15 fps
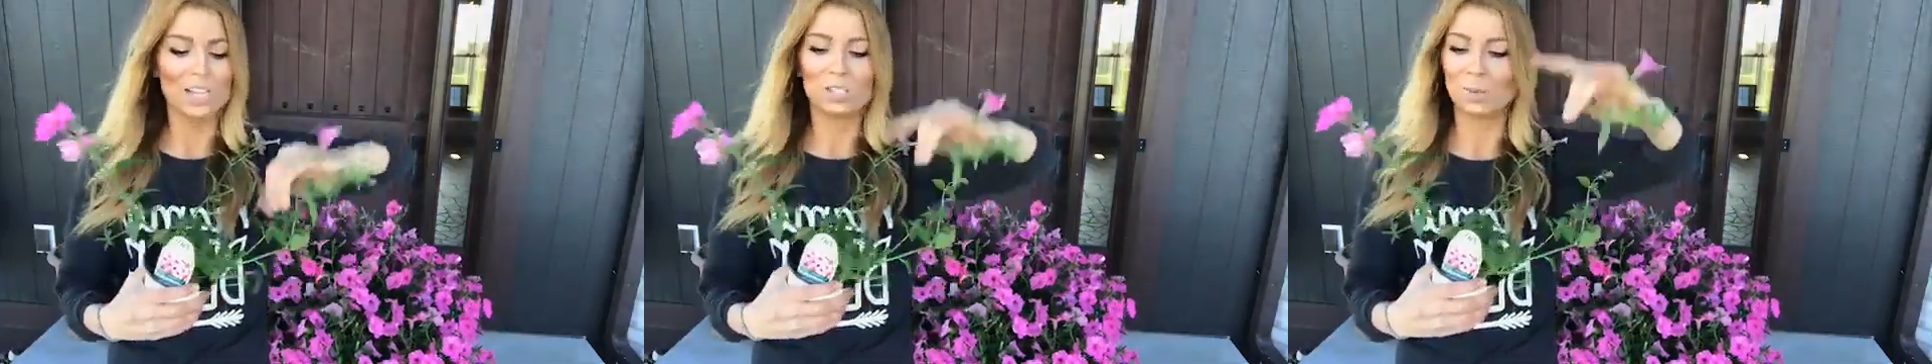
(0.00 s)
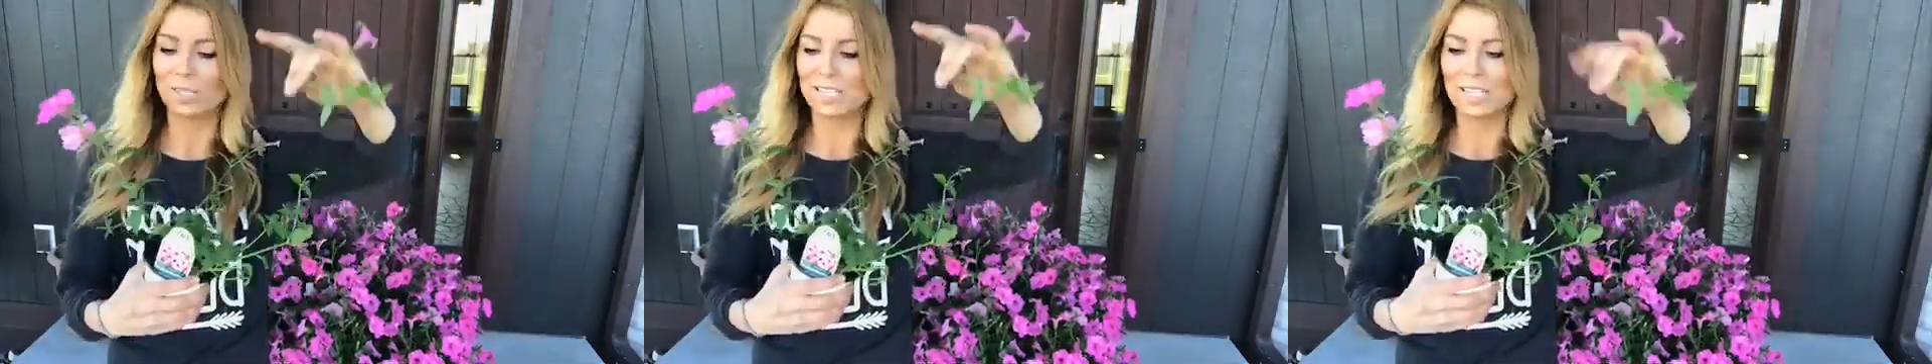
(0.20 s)

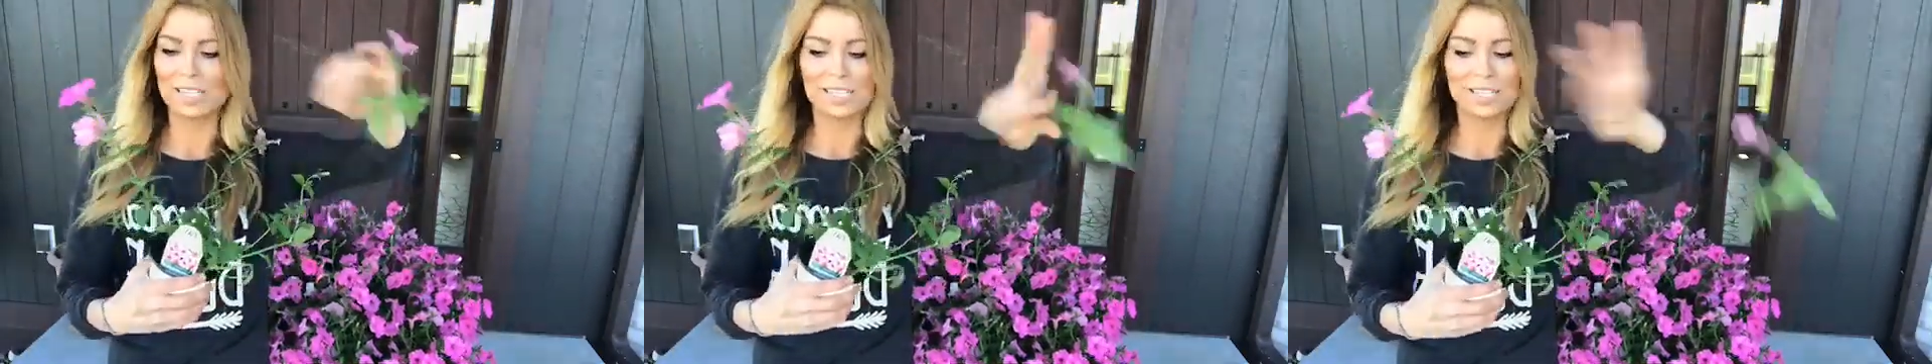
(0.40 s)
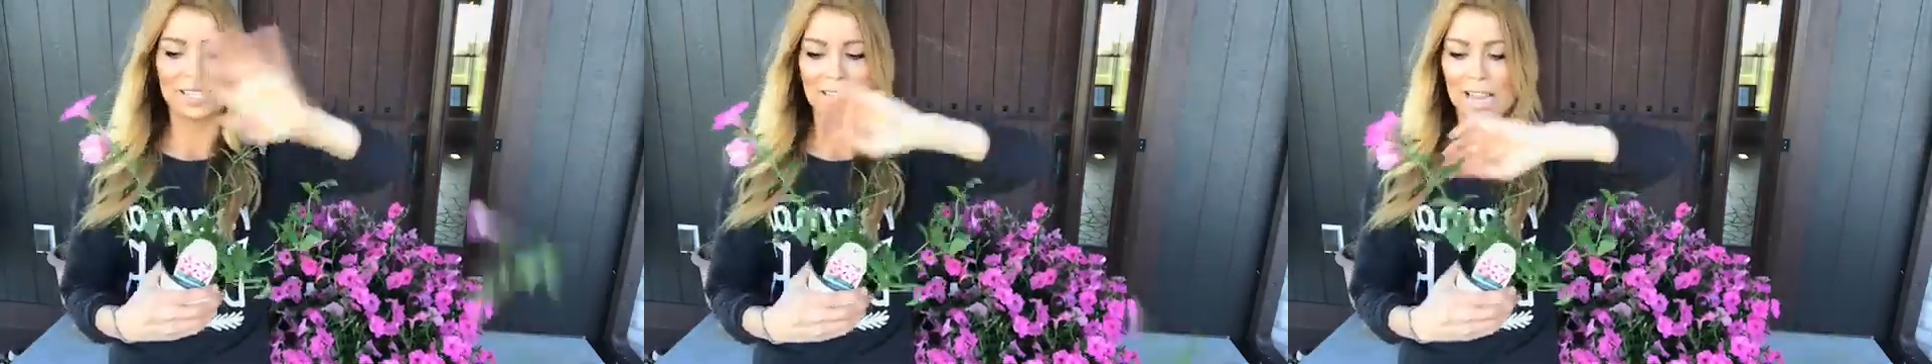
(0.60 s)
So we're just
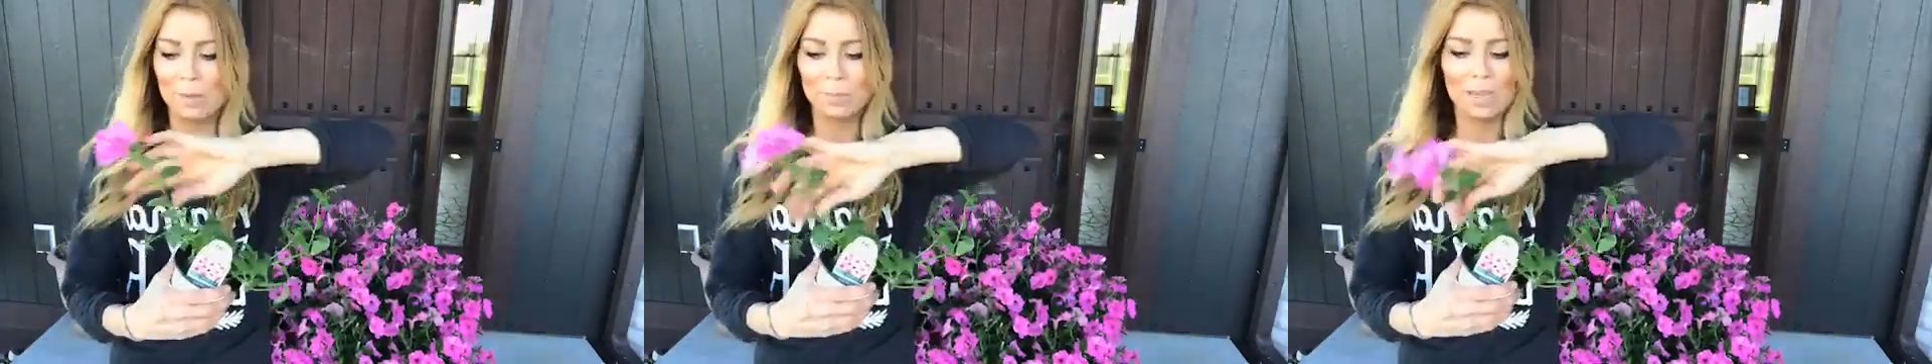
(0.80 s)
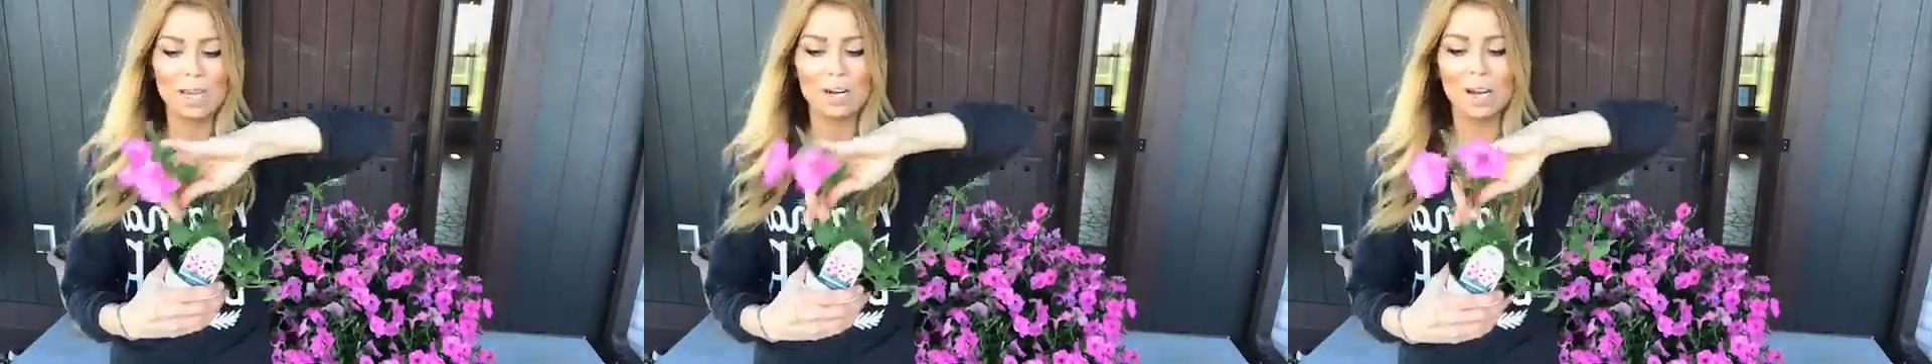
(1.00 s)
gonna
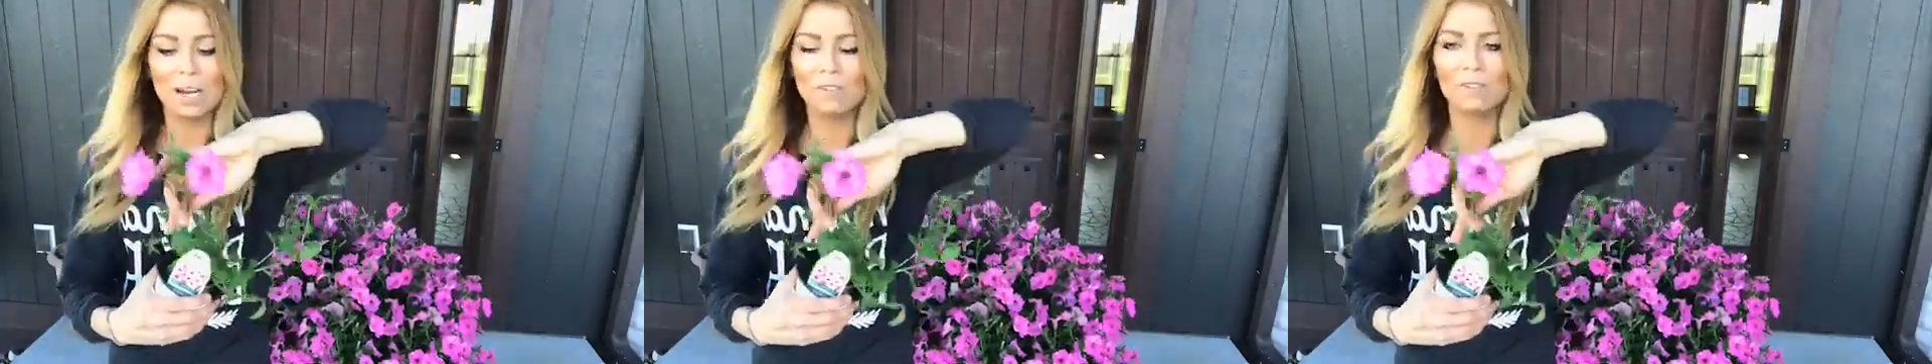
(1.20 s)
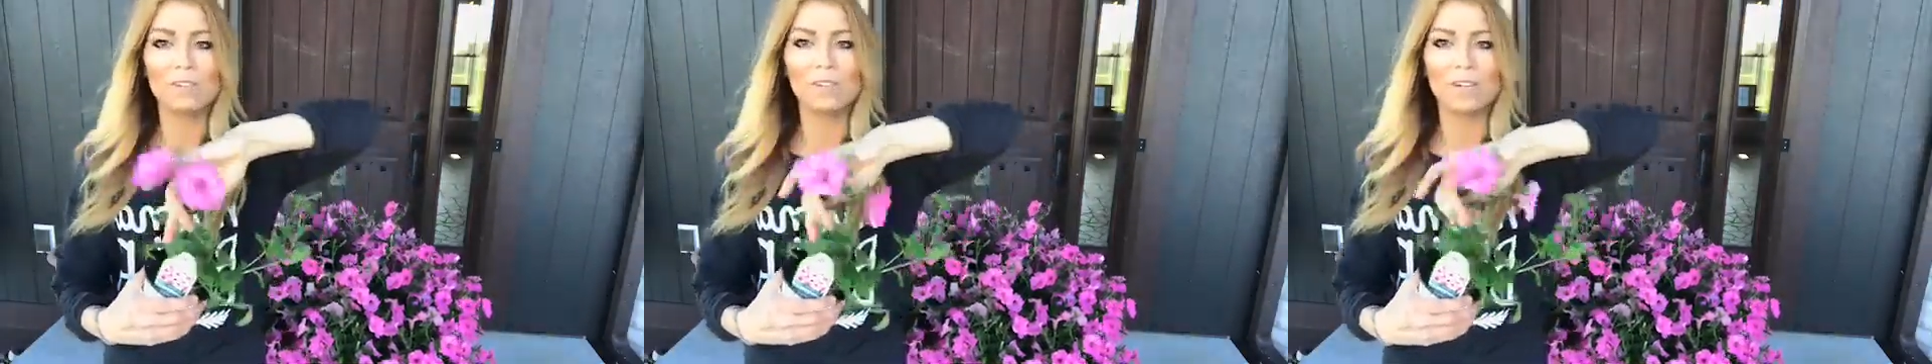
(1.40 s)
snap that
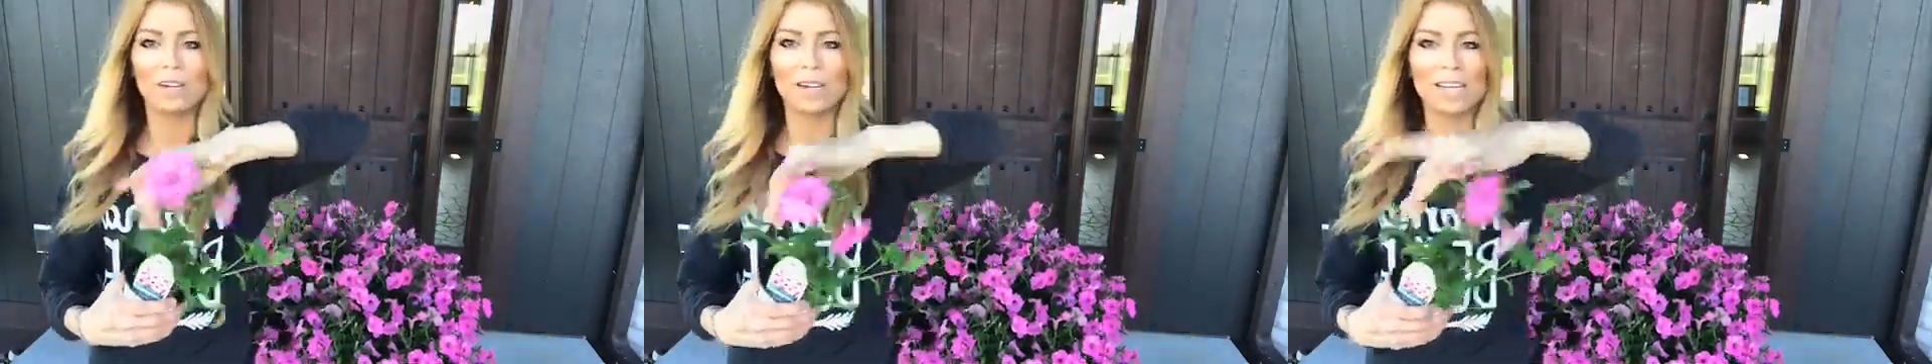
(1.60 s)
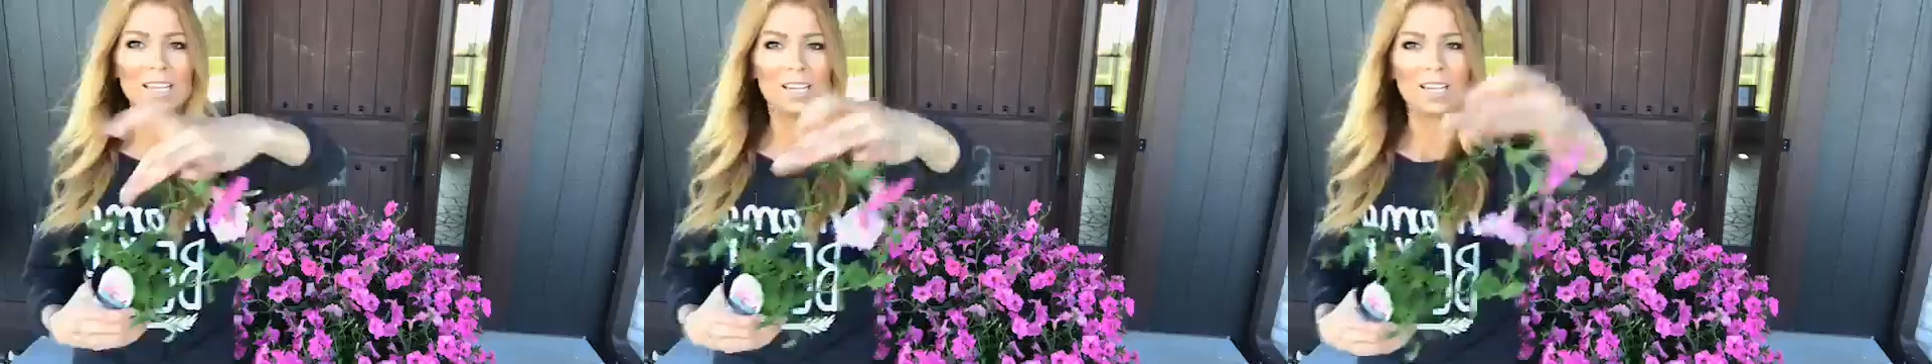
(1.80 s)
off,
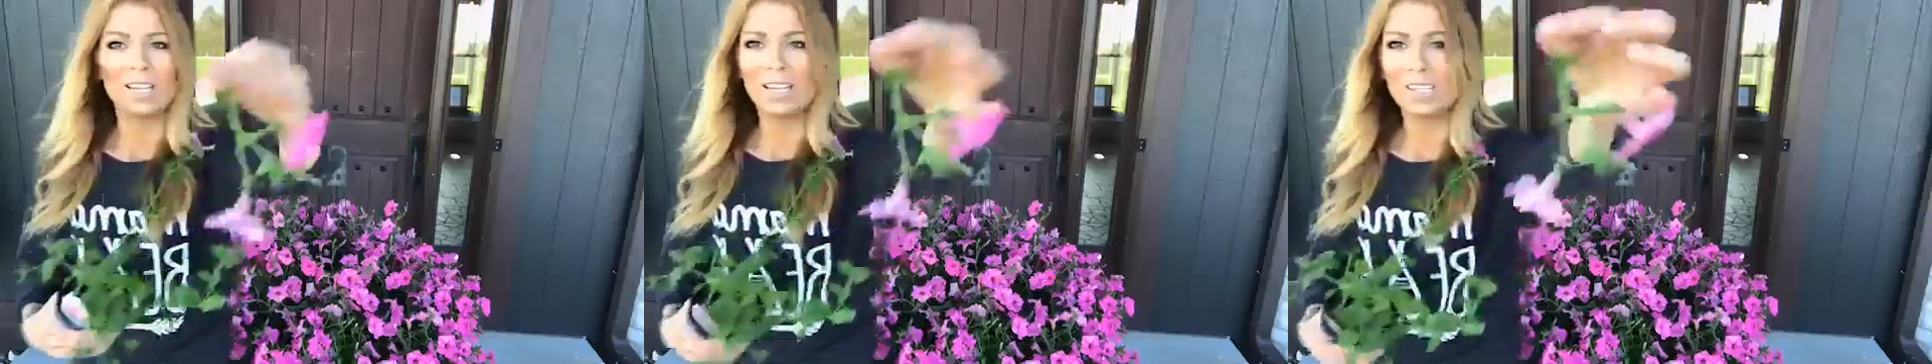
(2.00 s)
all right?